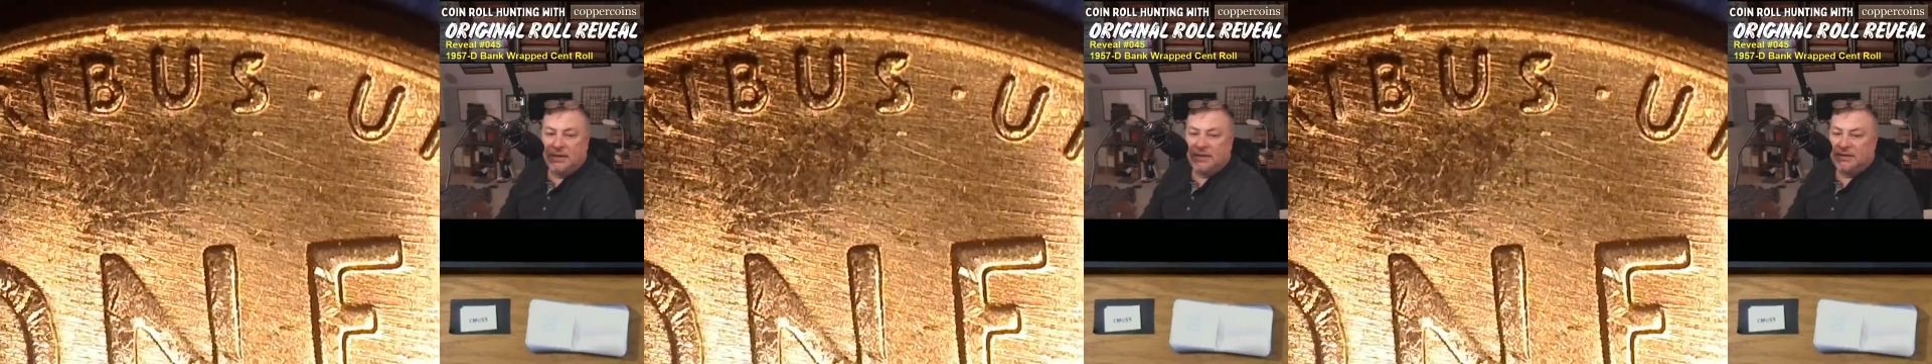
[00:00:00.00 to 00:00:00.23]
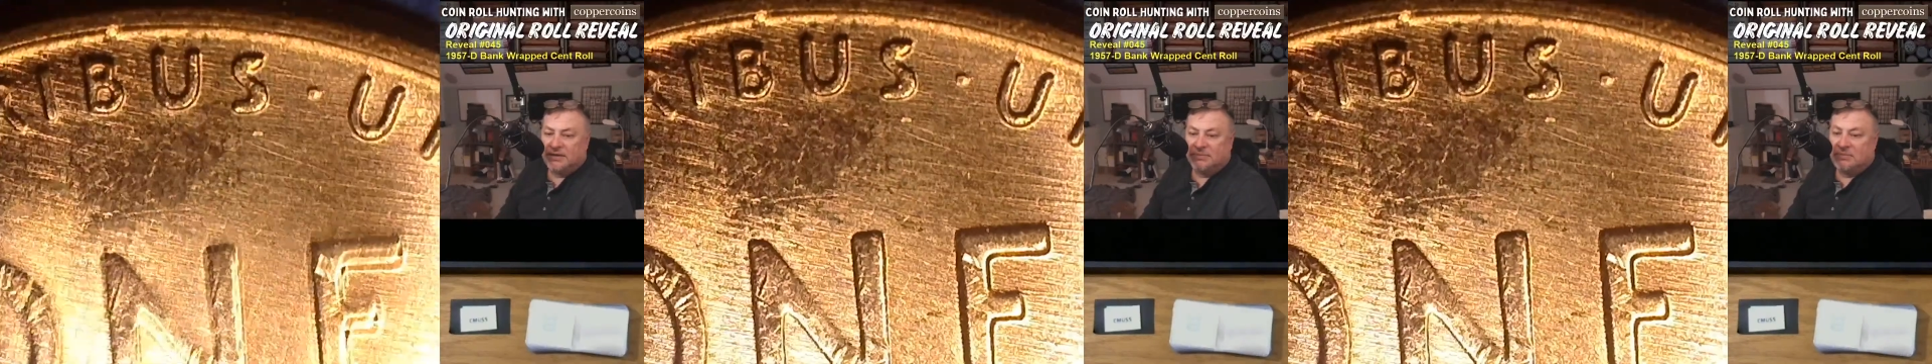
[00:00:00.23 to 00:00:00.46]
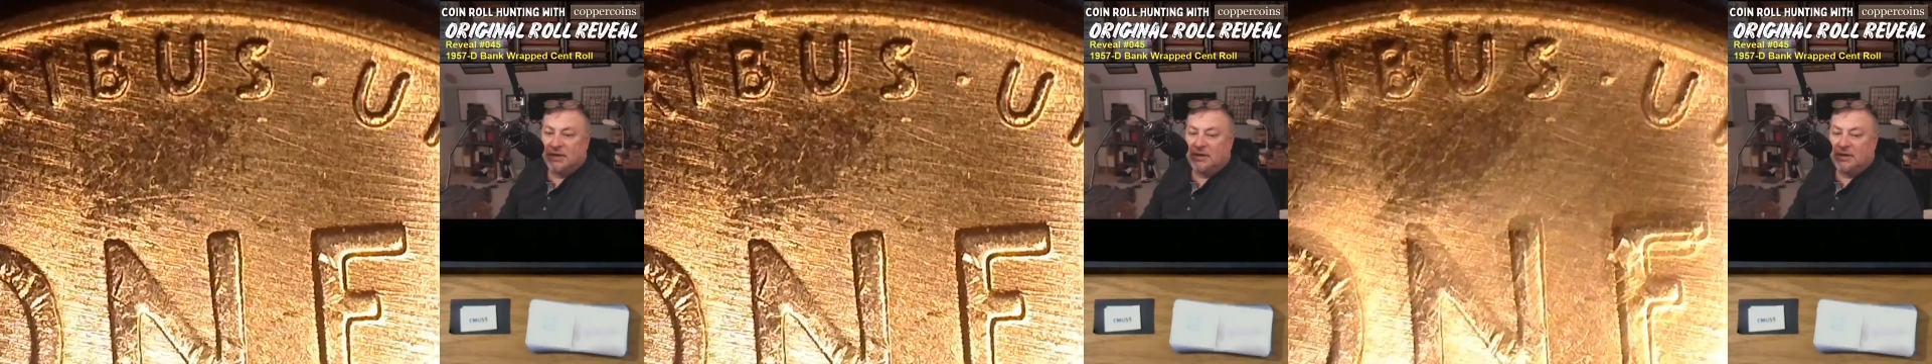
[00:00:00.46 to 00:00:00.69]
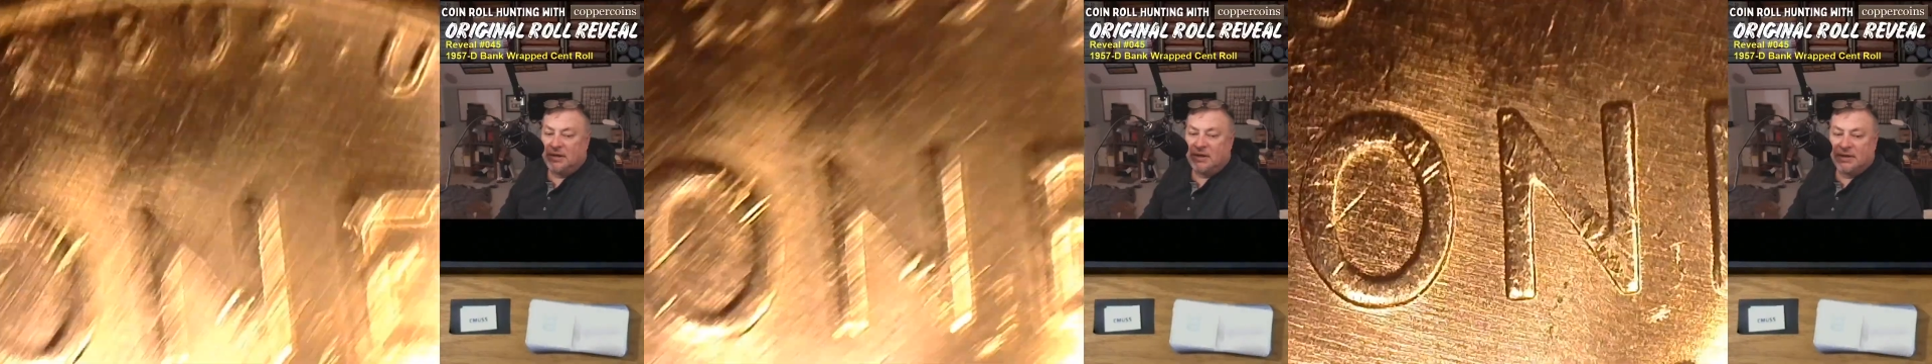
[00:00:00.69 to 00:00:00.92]
That's just my
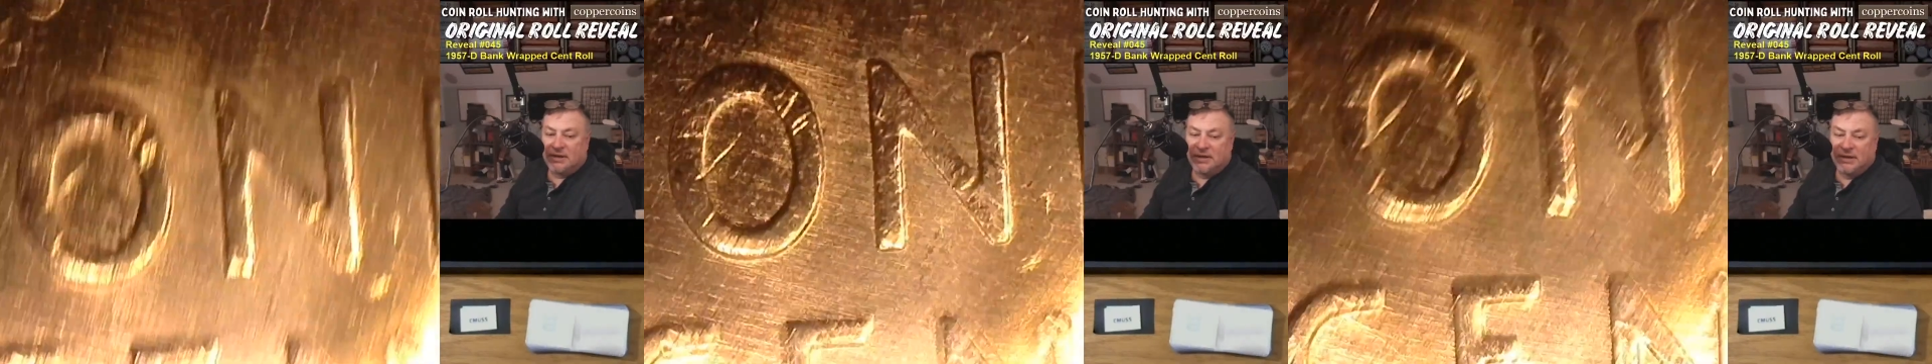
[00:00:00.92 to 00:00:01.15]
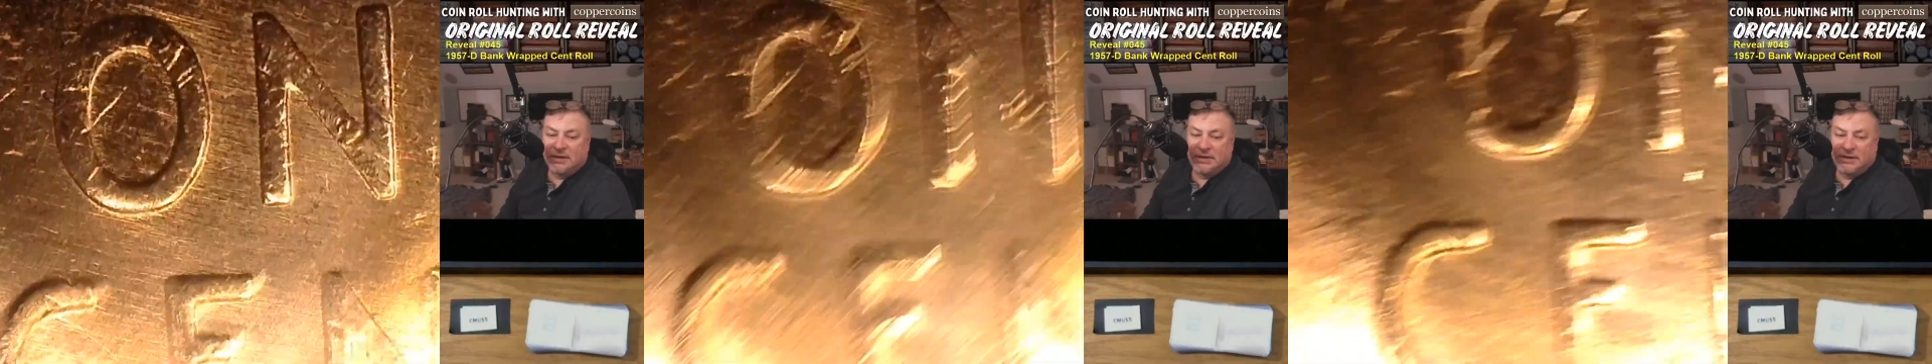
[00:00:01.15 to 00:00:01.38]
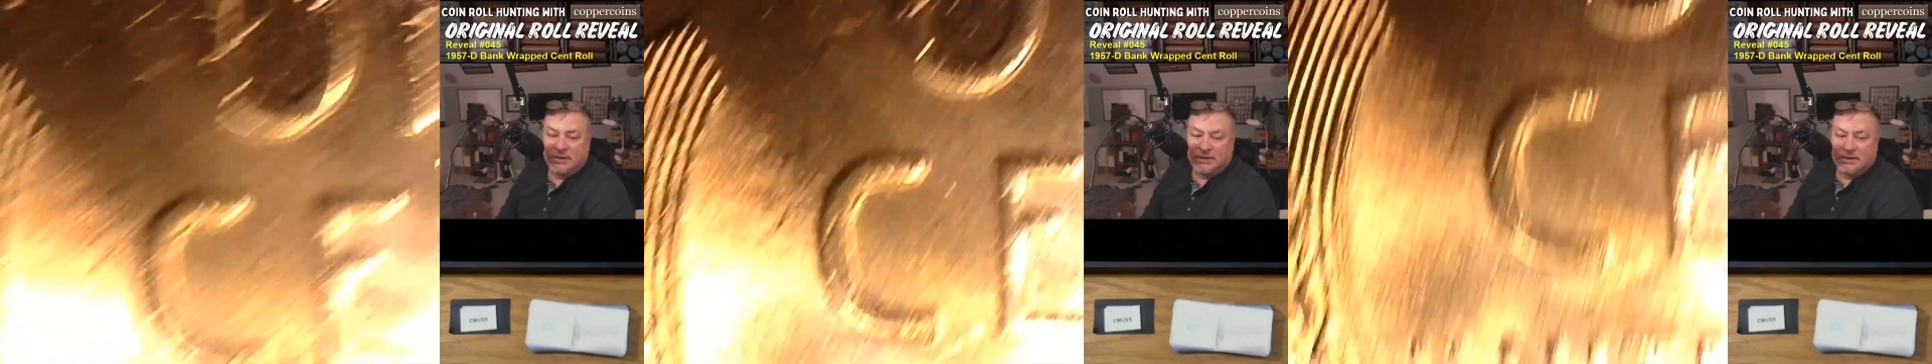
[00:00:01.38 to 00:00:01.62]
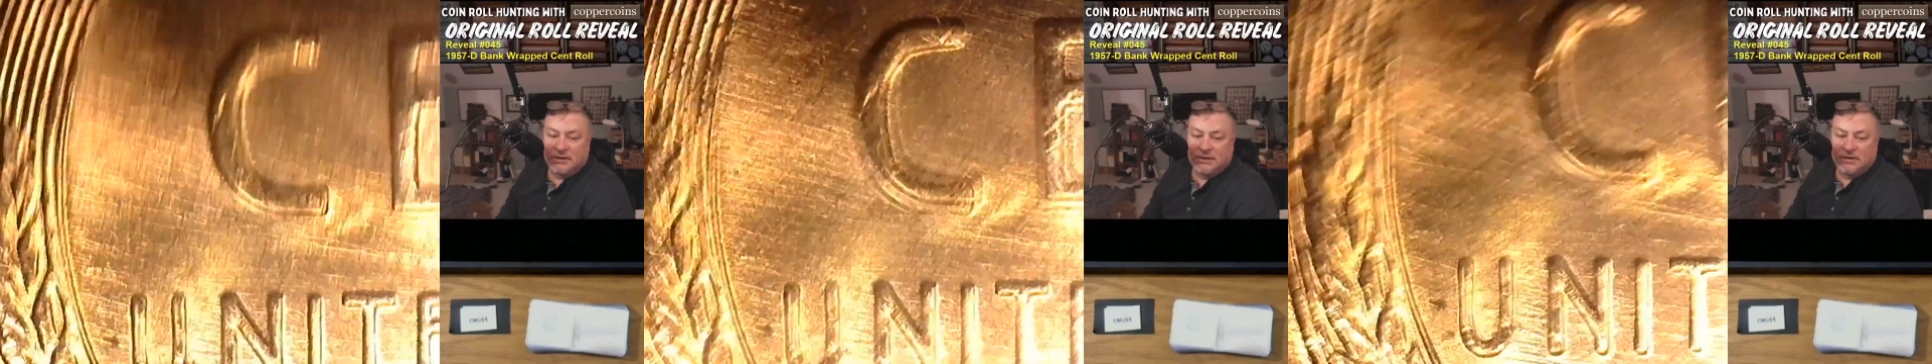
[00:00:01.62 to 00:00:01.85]
luck.
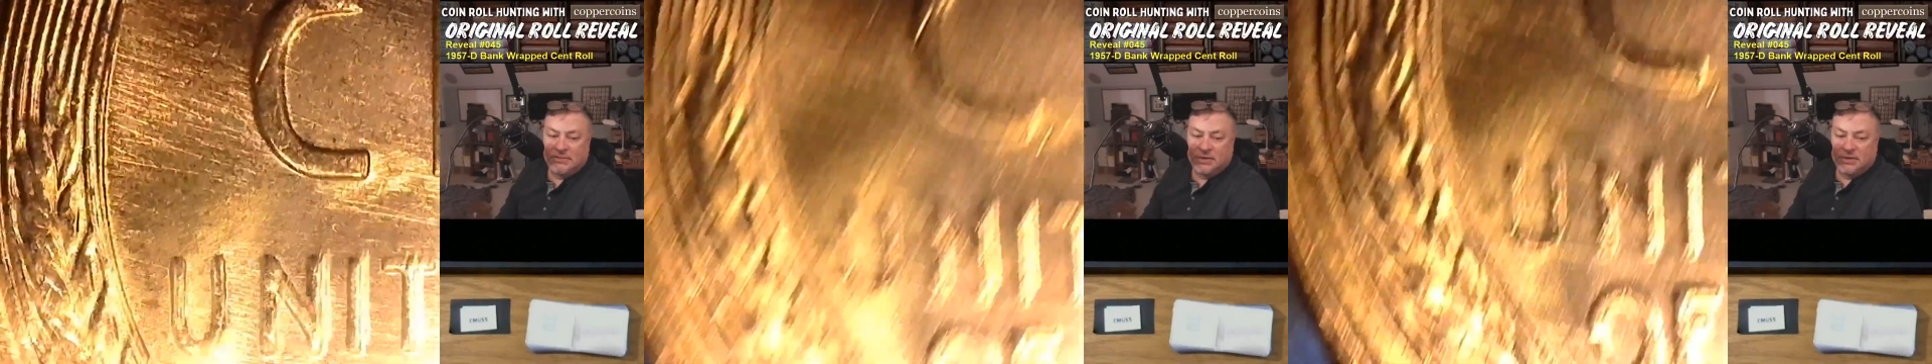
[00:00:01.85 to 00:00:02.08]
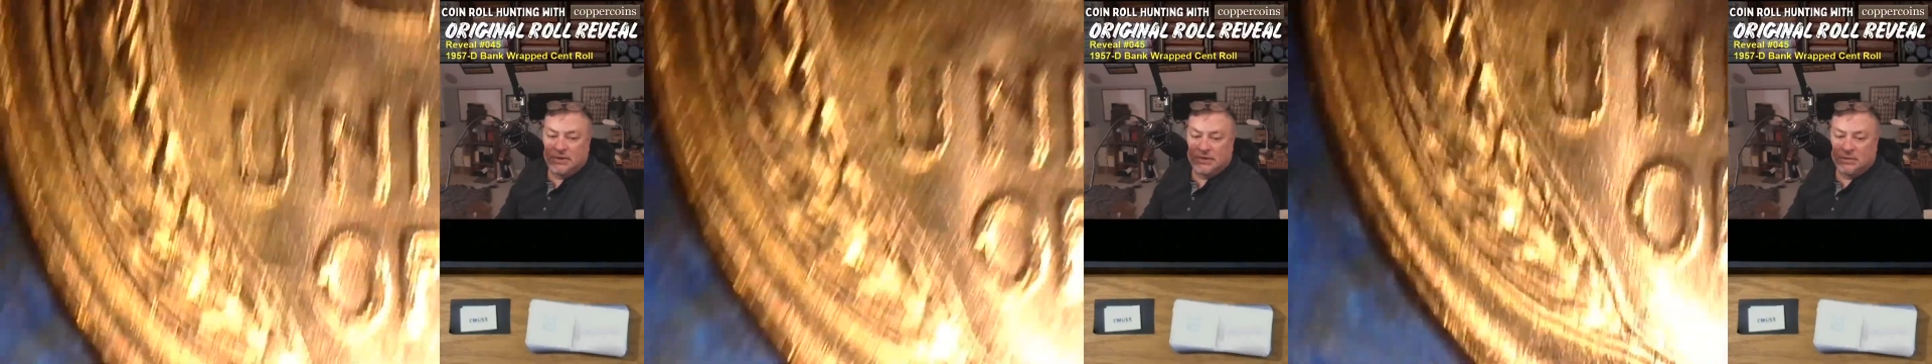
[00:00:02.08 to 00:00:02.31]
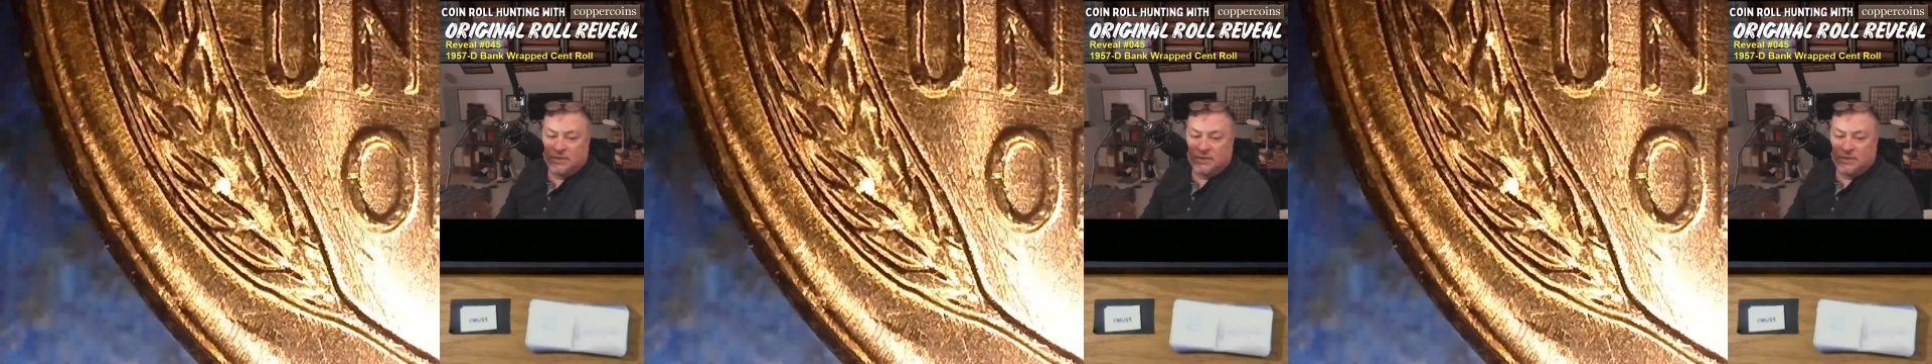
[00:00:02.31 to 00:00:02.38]
It's the way things